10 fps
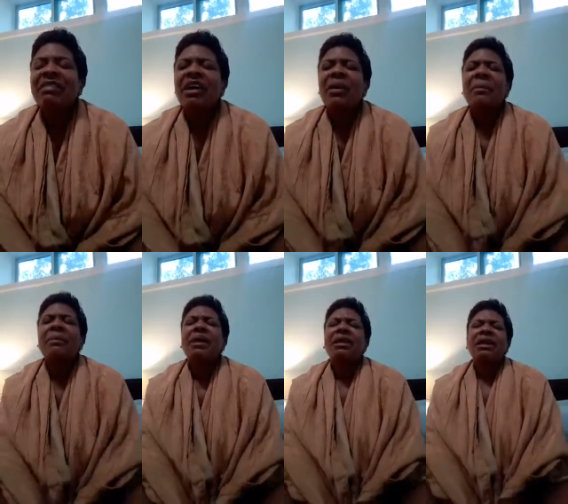that there are
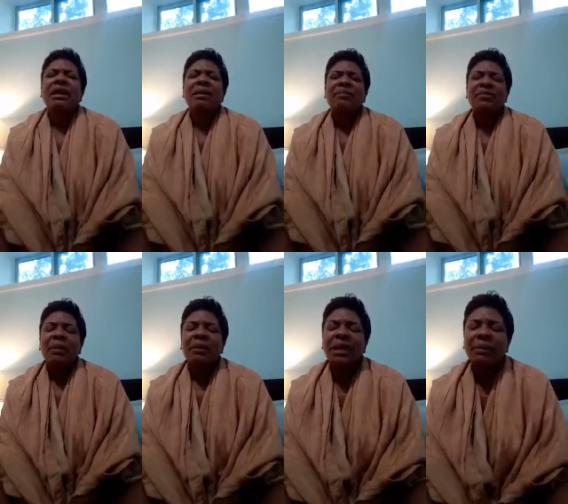many
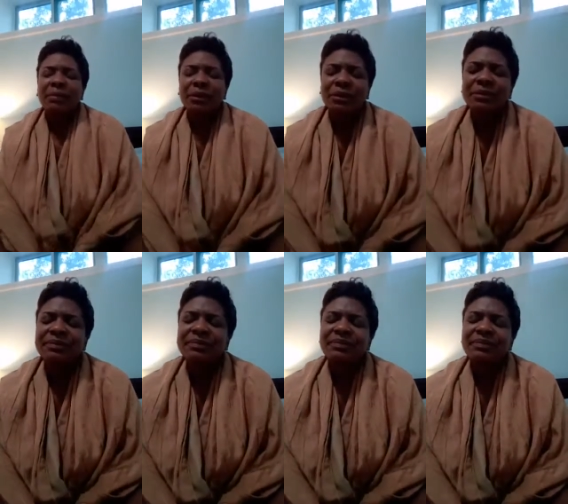people